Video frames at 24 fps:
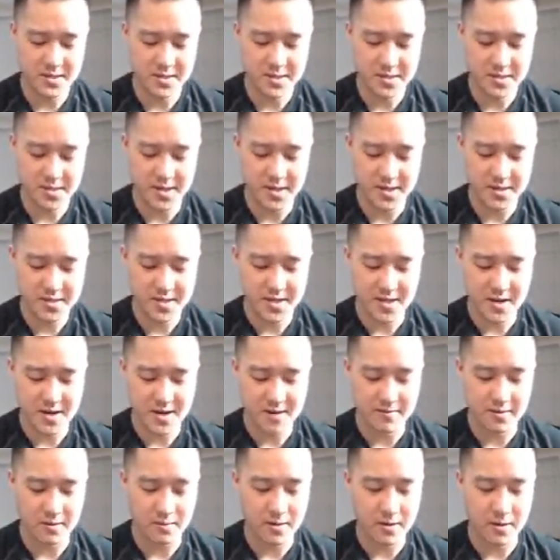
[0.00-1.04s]
just get take care
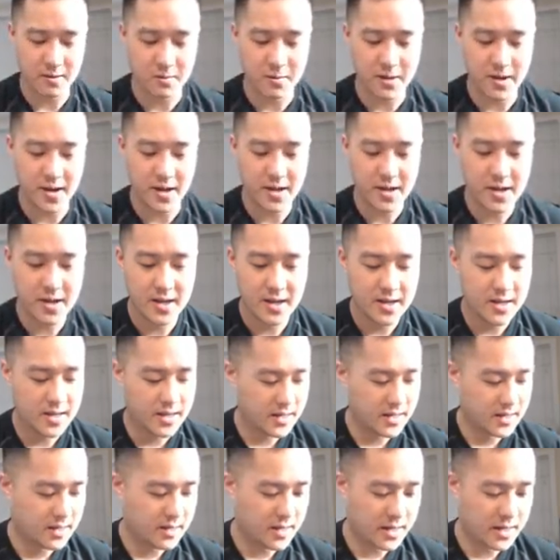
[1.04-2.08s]
of it right away.
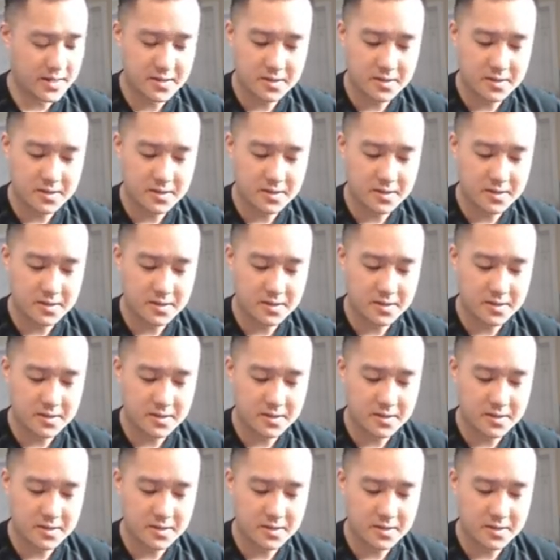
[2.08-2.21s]
I